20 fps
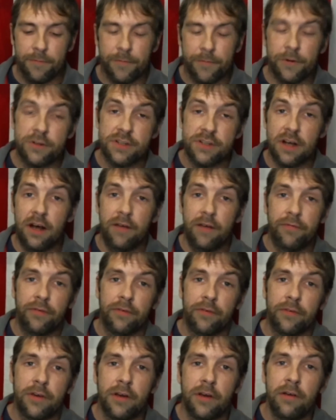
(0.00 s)
First off,
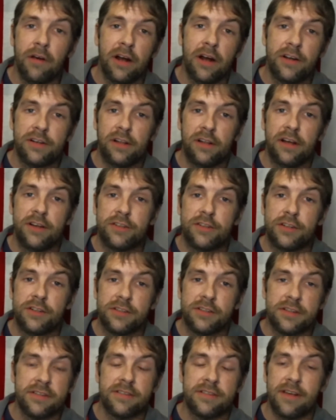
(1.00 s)

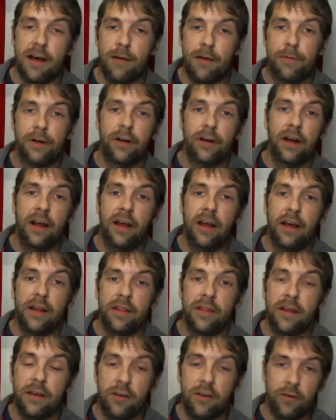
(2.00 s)
congratulations to Sauber, and
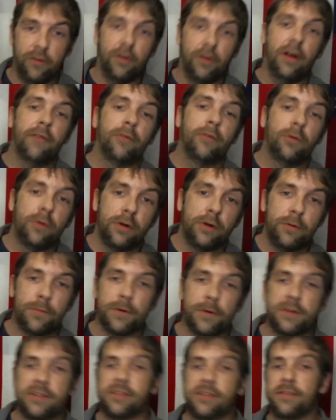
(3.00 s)
thank you to everyone who
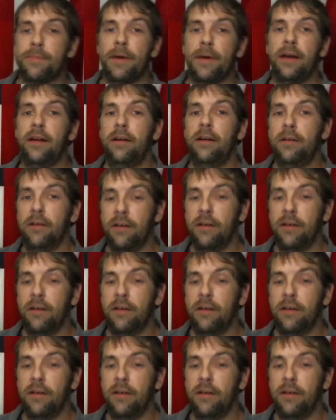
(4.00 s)
participated.